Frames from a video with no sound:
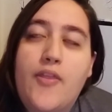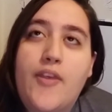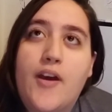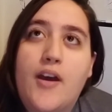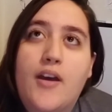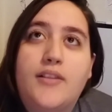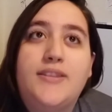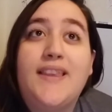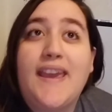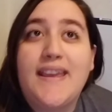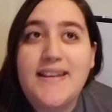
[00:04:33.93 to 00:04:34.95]
the
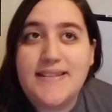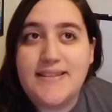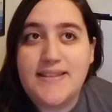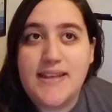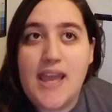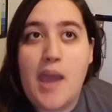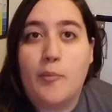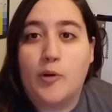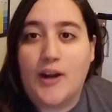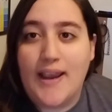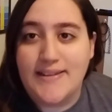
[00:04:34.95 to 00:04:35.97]
latest
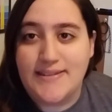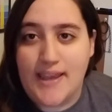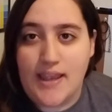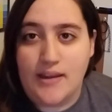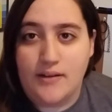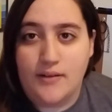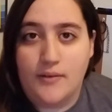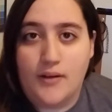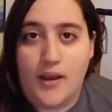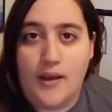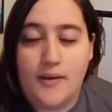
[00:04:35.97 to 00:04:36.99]
MRI scan
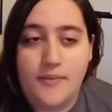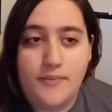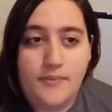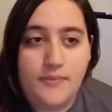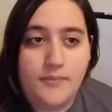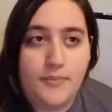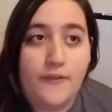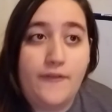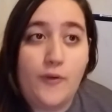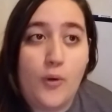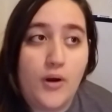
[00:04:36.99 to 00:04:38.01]

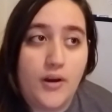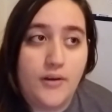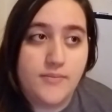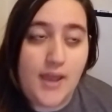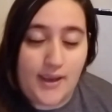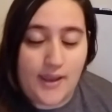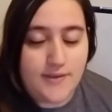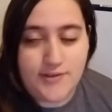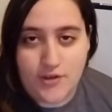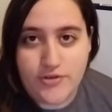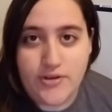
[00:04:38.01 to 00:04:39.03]
before I got the
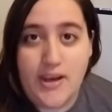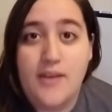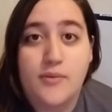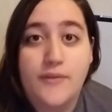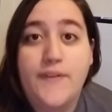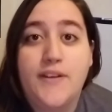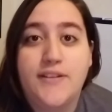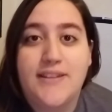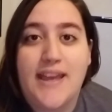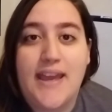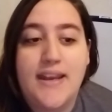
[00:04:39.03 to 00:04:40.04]
surgery, it
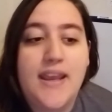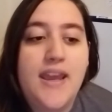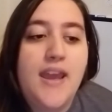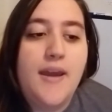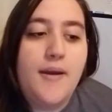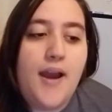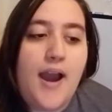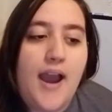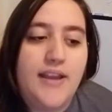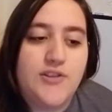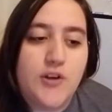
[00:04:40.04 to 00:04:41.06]
revealed that
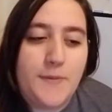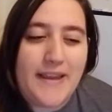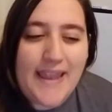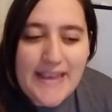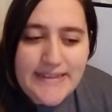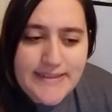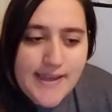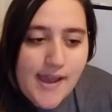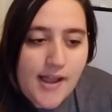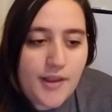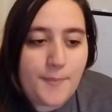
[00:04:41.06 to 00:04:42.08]
I tore my
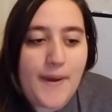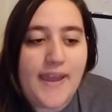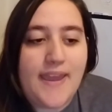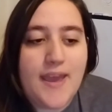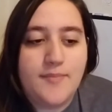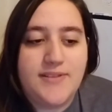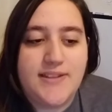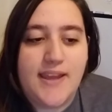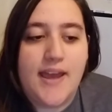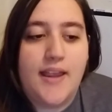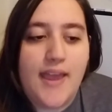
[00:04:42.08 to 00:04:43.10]
ACL, my
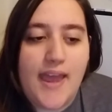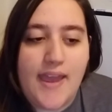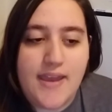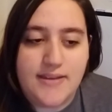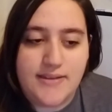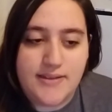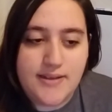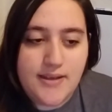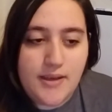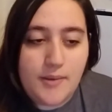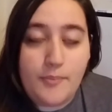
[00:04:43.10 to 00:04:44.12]
MCL, and
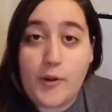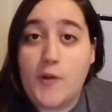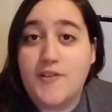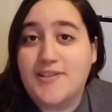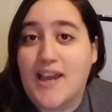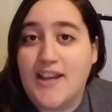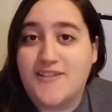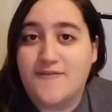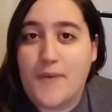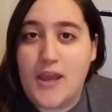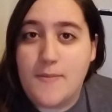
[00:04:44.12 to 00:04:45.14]
both sides
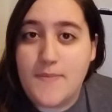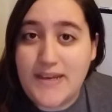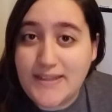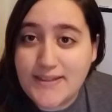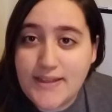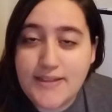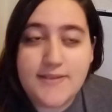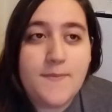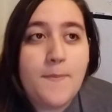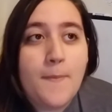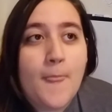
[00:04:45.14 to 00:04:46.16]
of my meniscus.
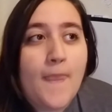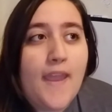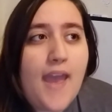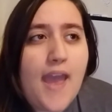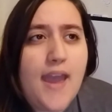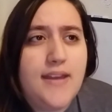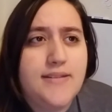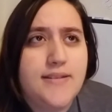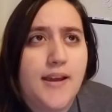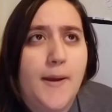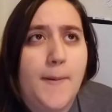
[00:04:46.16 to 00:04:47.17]
And